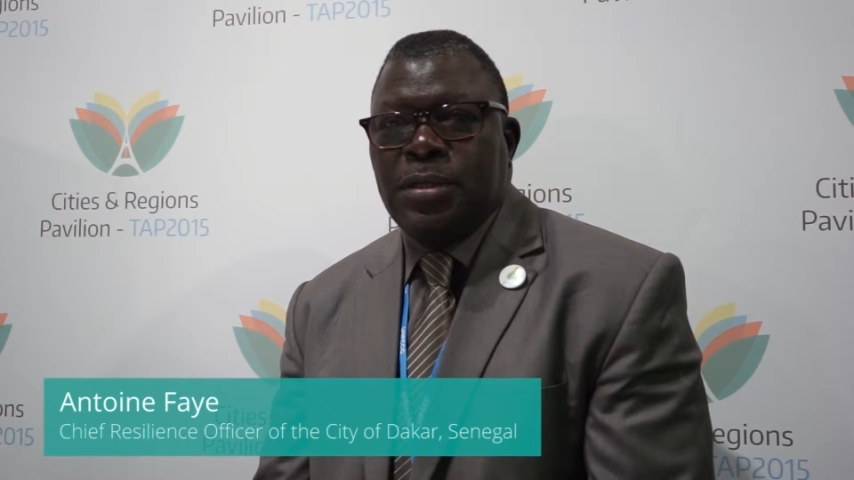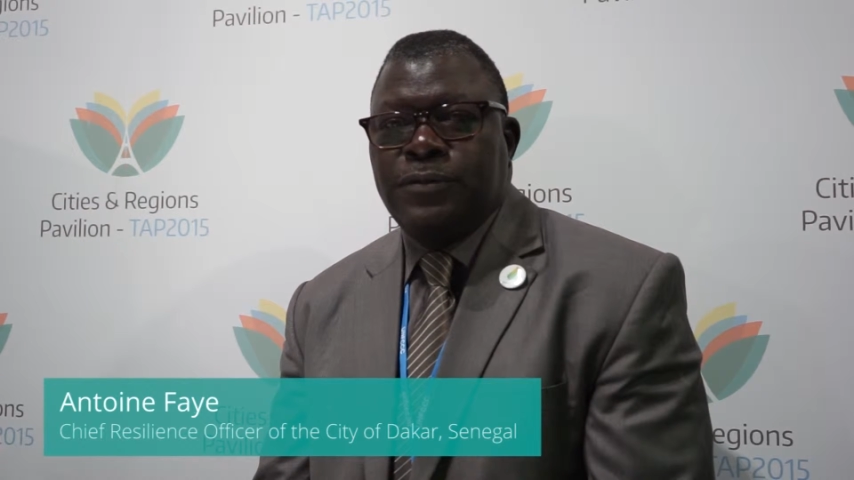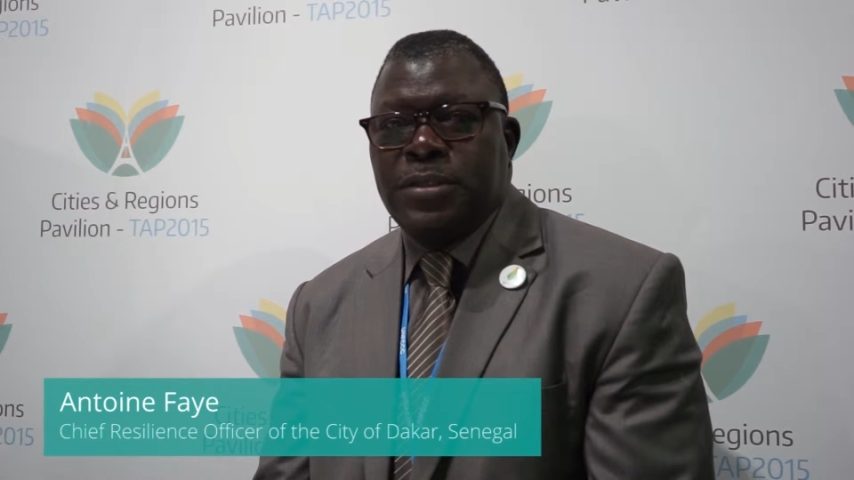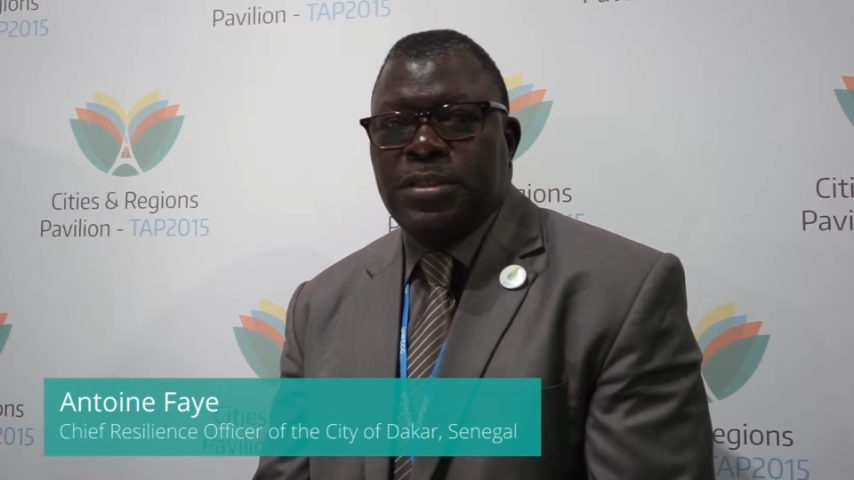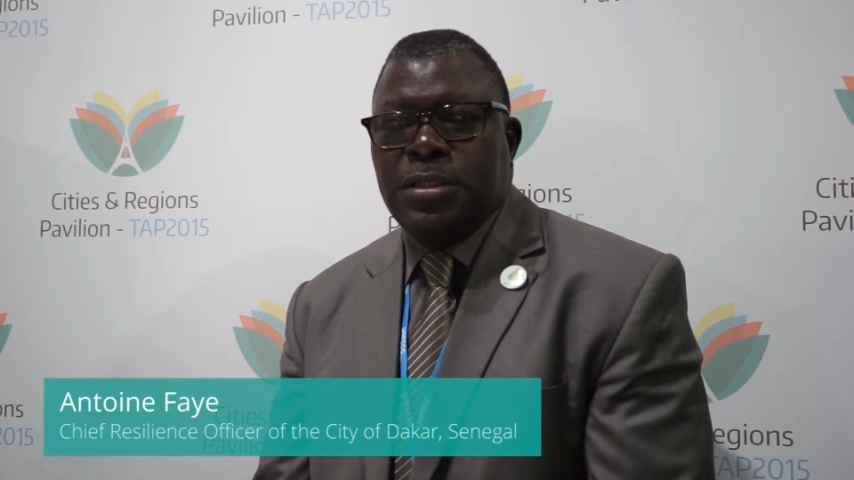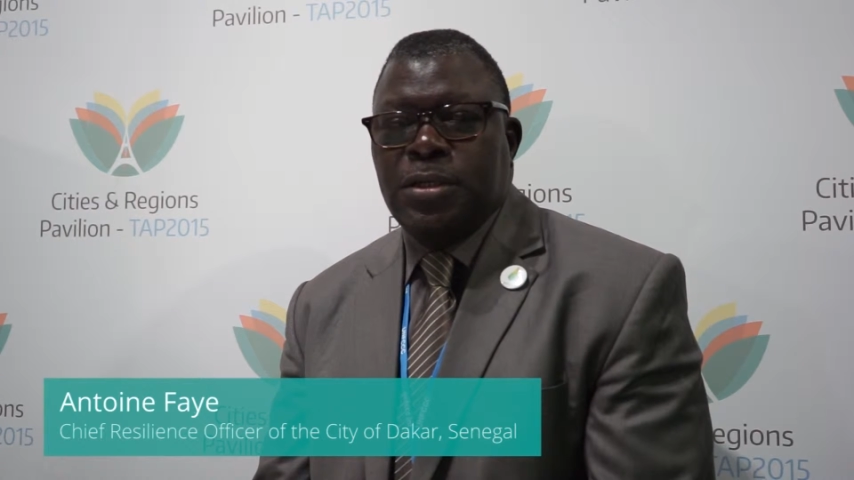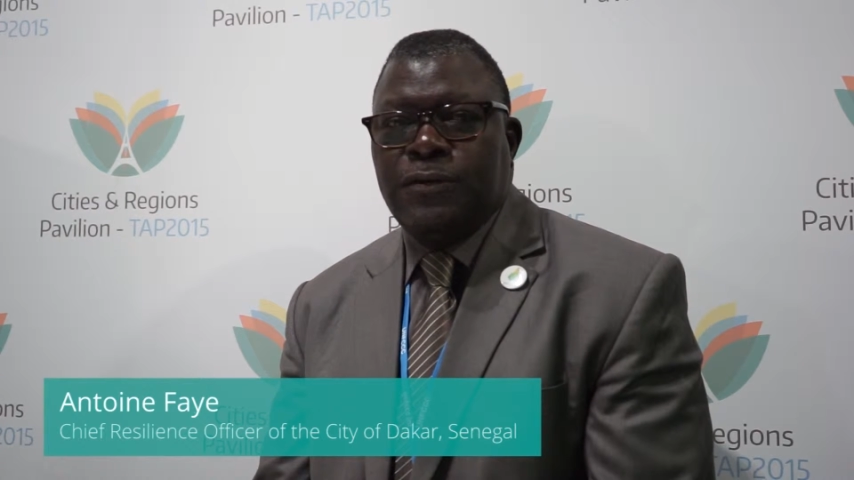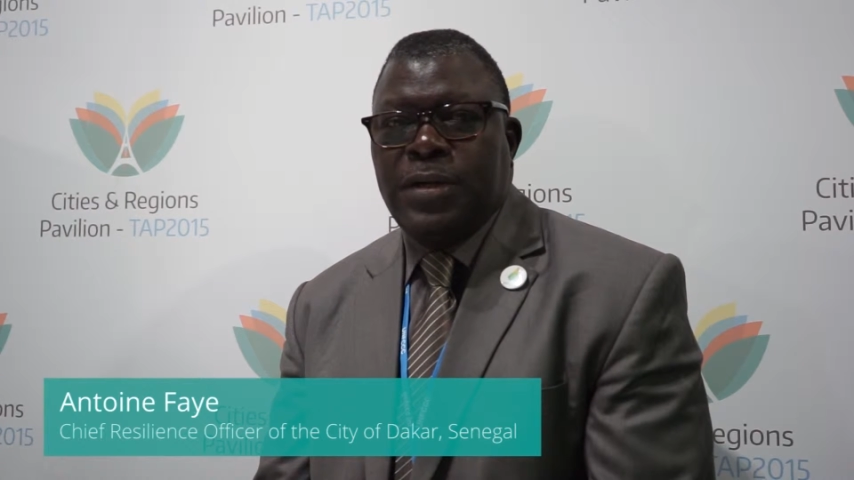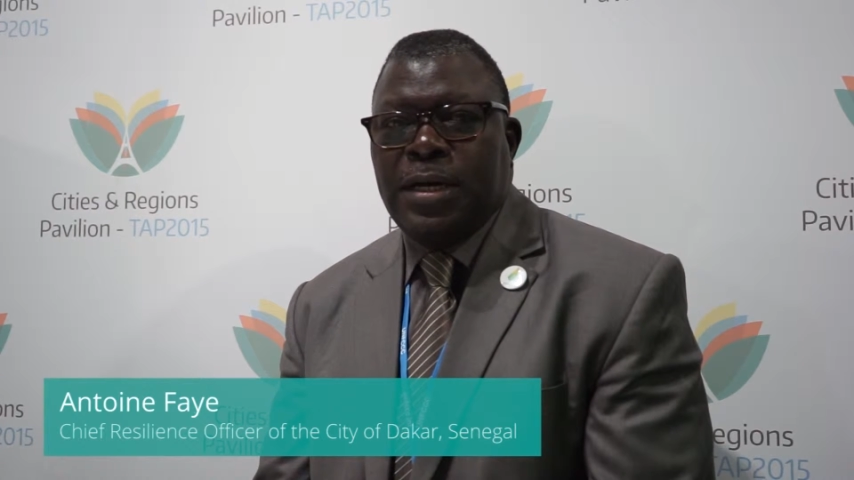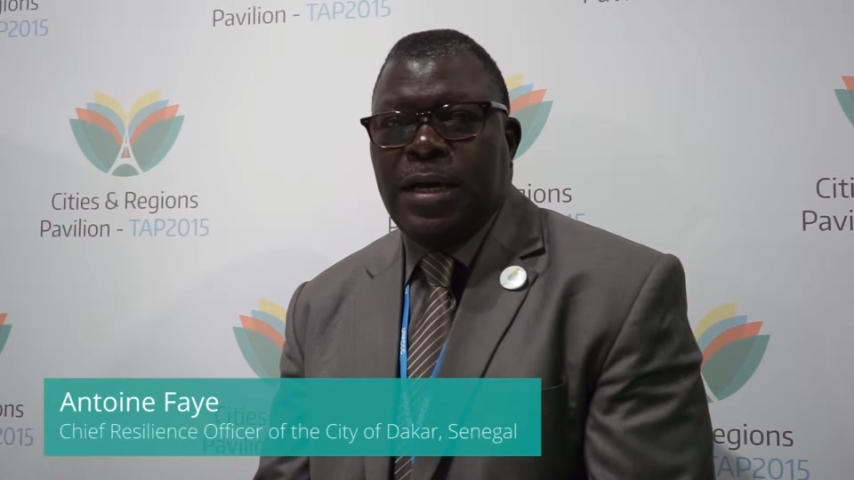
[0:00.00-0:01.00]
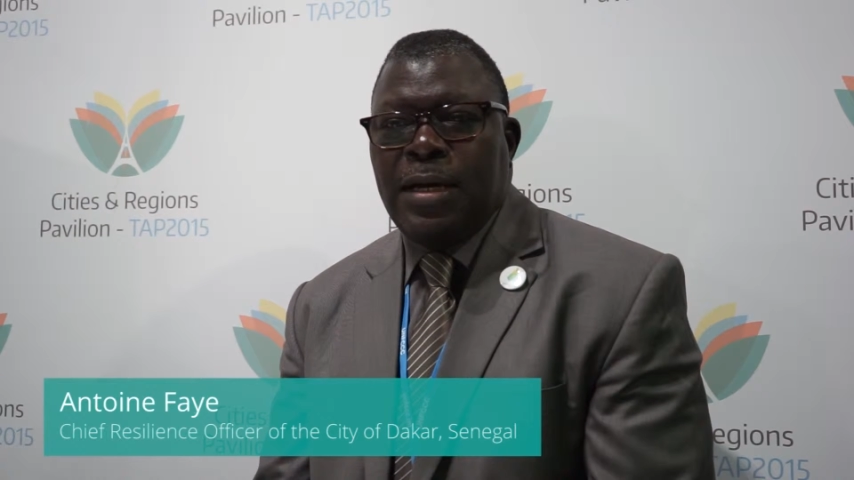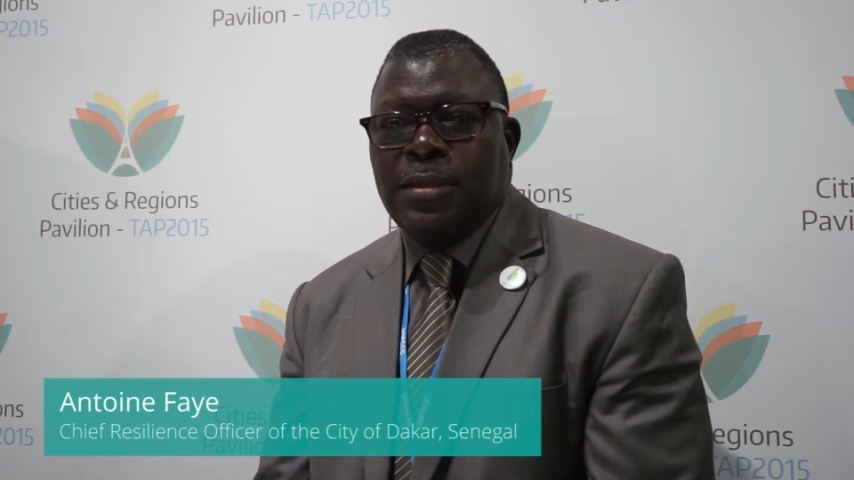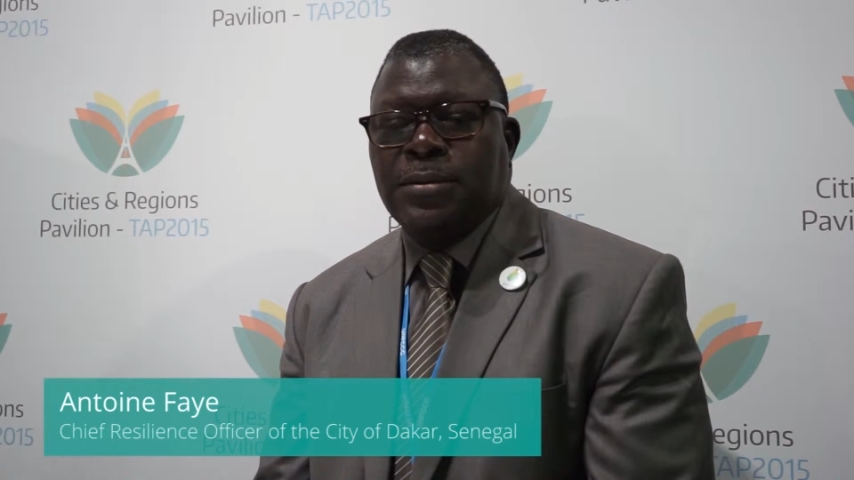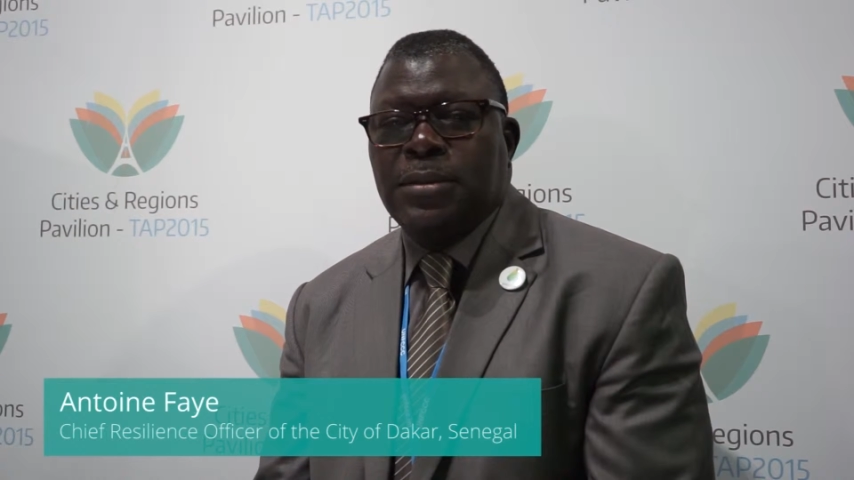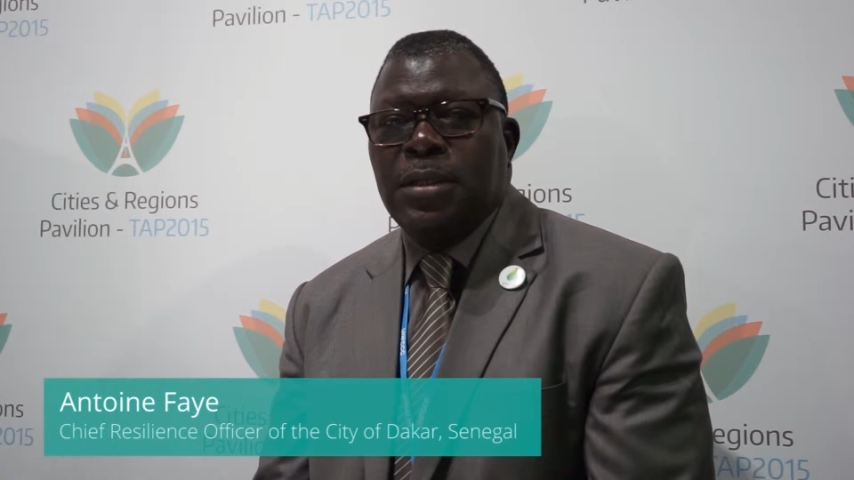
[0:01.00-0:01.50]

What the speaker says: of the City of Dakar